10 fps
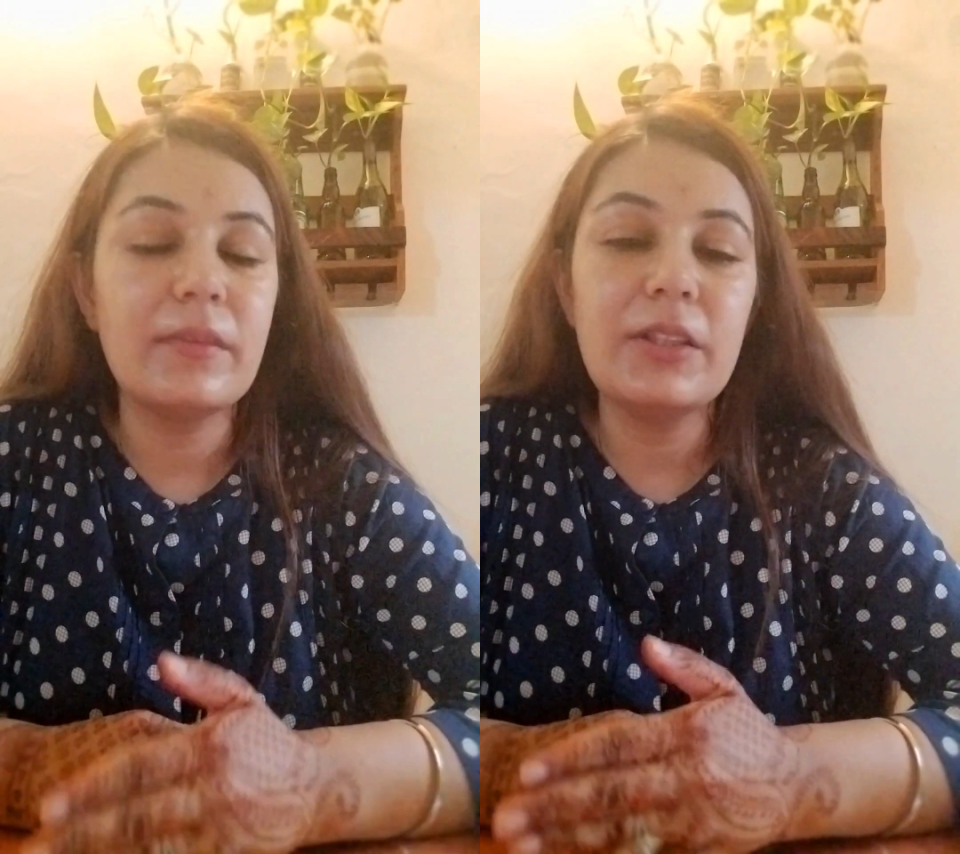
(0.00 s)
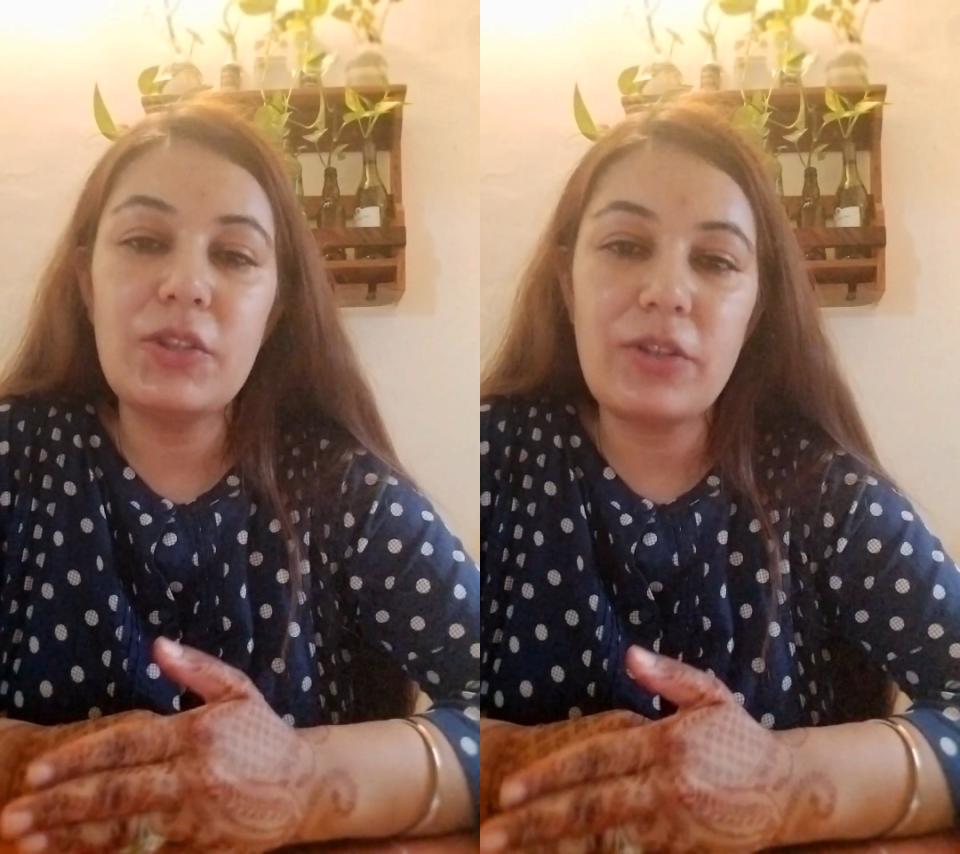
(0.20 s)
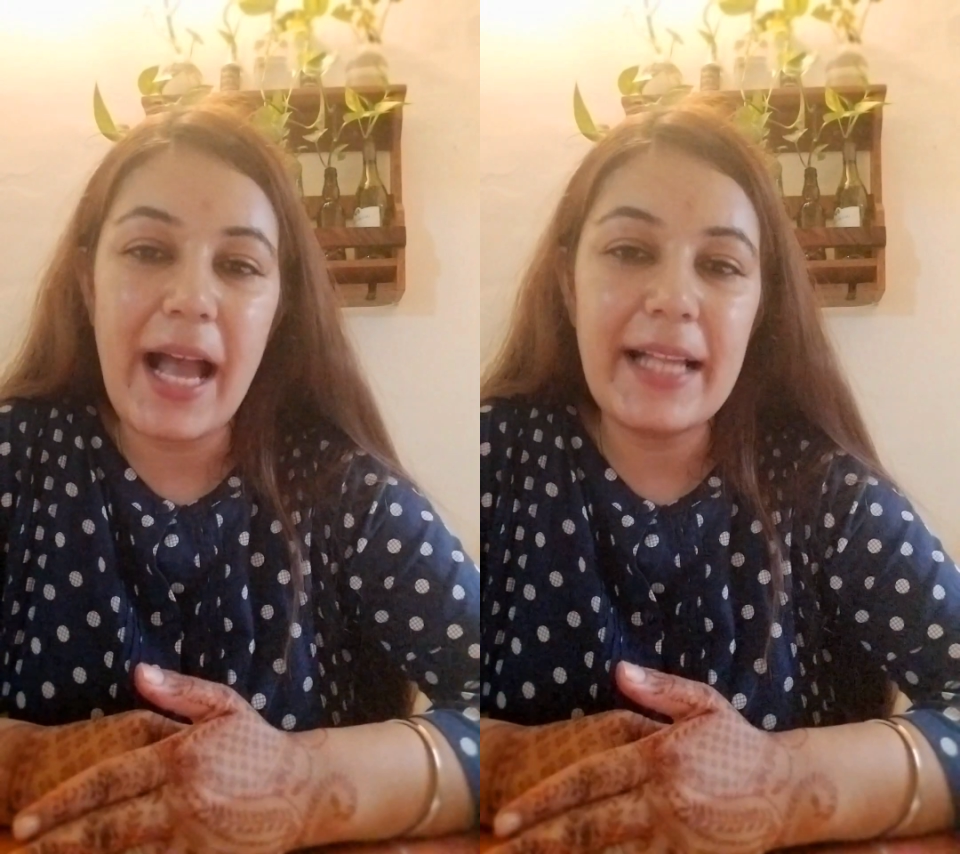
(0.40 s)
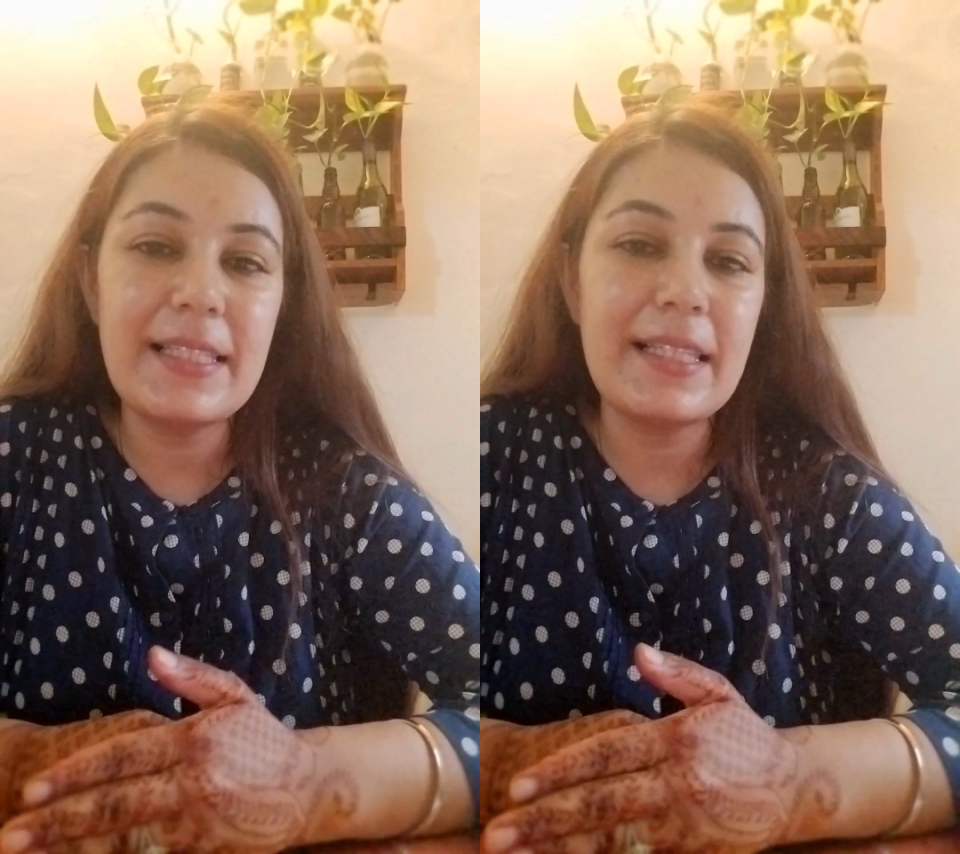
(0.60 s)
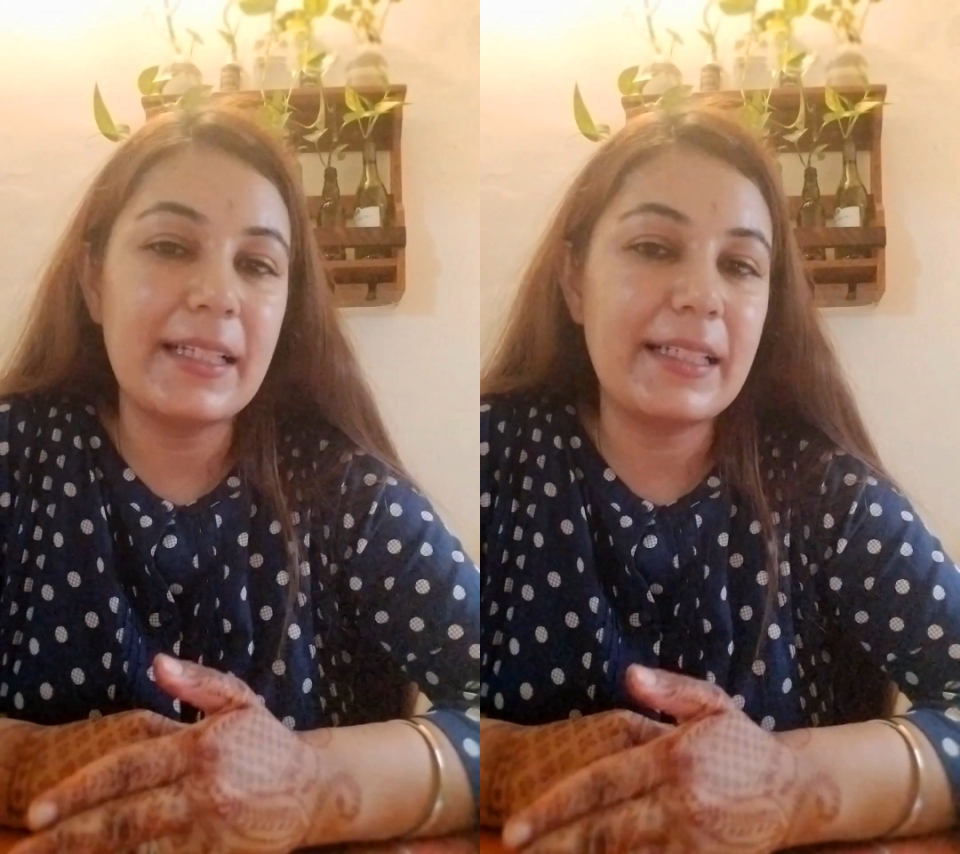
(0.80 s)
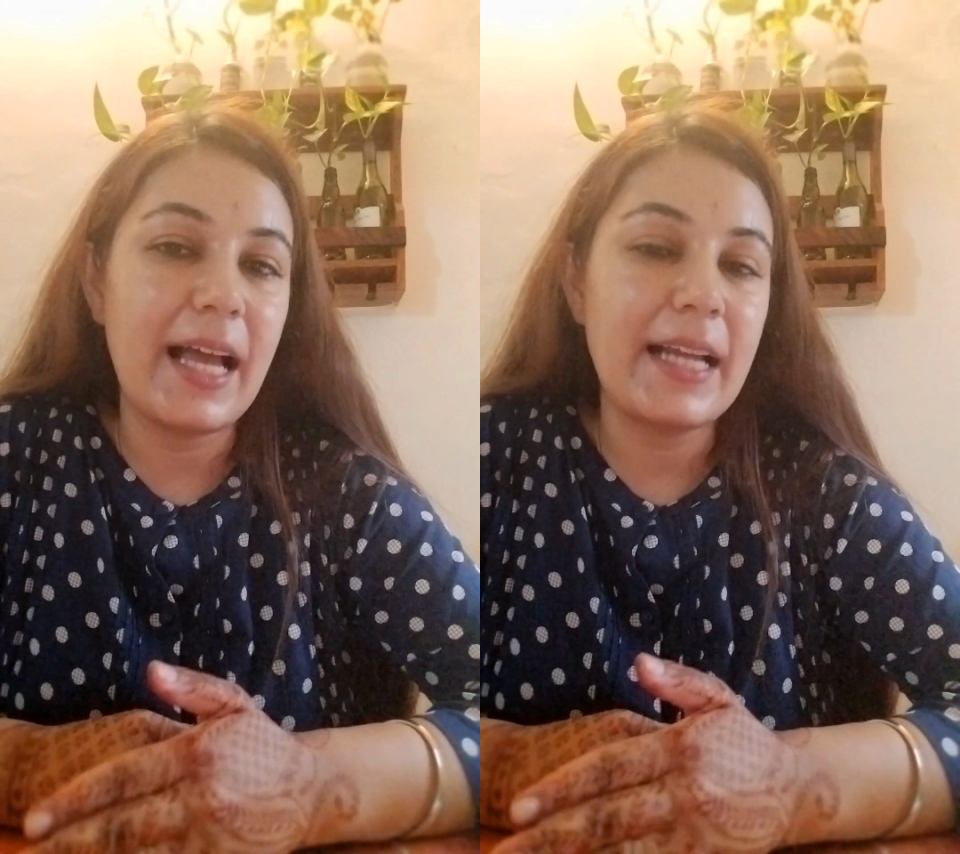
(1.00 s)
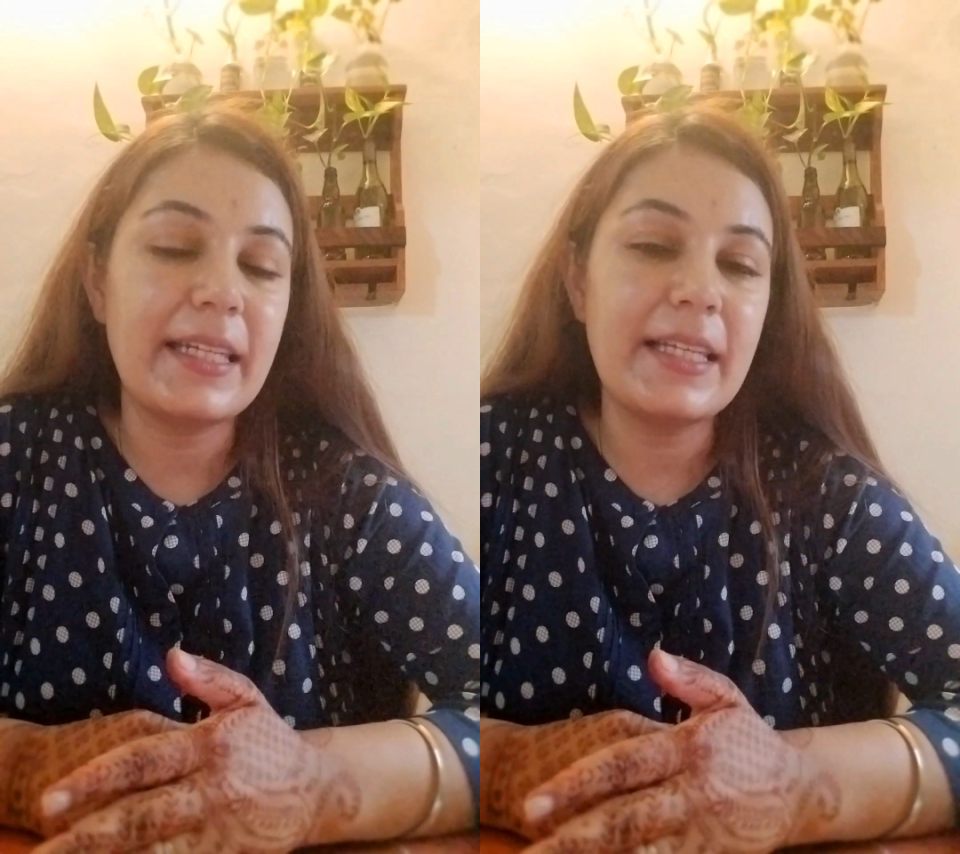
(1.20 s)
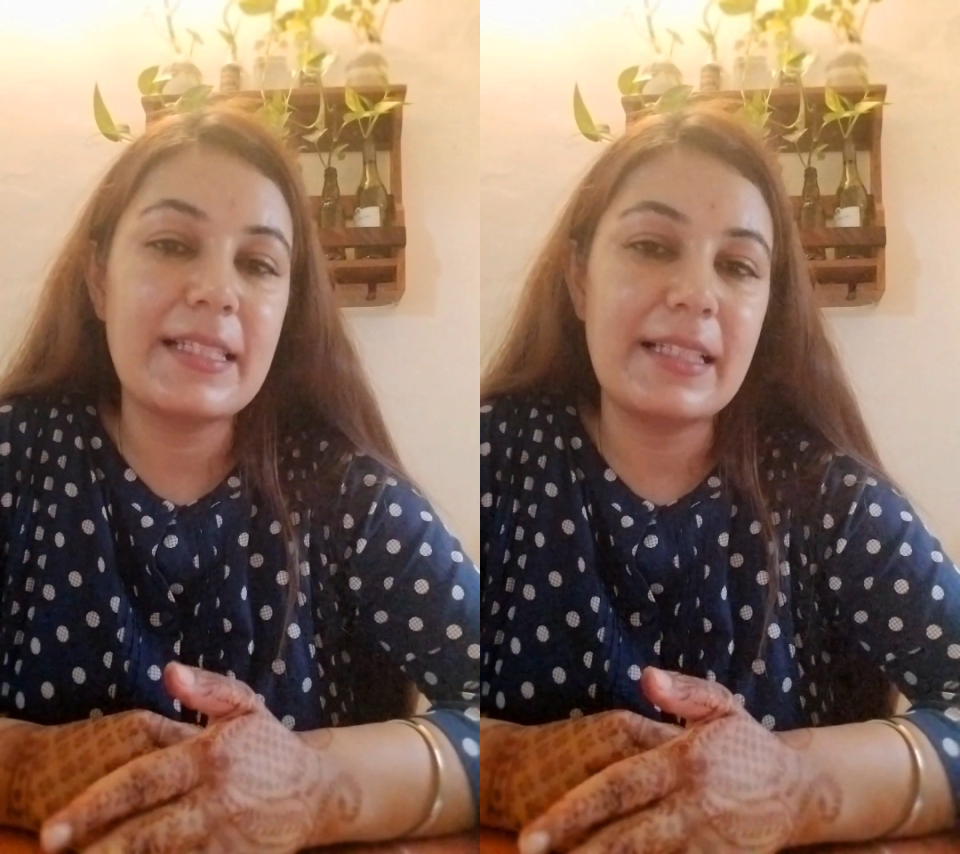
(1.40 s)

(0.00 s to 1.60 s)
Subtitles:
The transatlantic